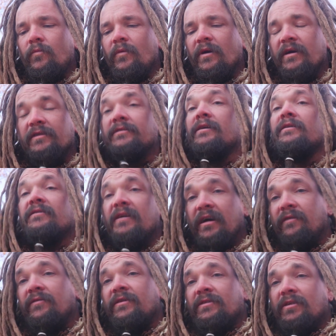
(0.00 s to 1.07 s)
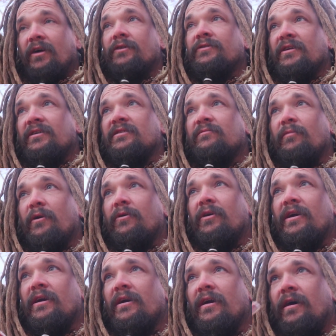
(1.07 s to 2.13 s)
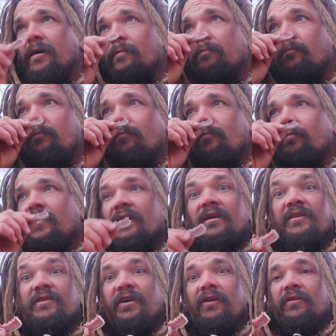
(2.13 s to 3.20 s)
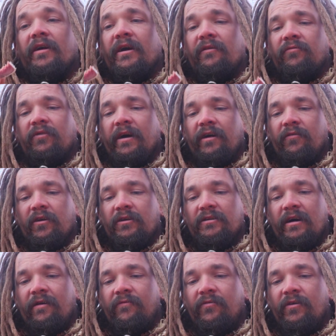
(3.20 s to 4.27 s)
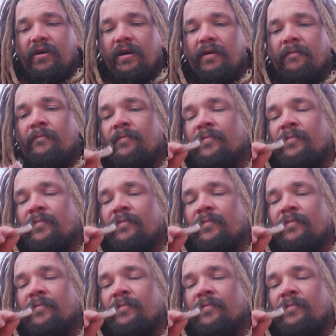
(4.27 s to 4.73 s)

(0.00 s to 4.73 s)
It does have a salty, smoky, deer-like flavor. Definitely.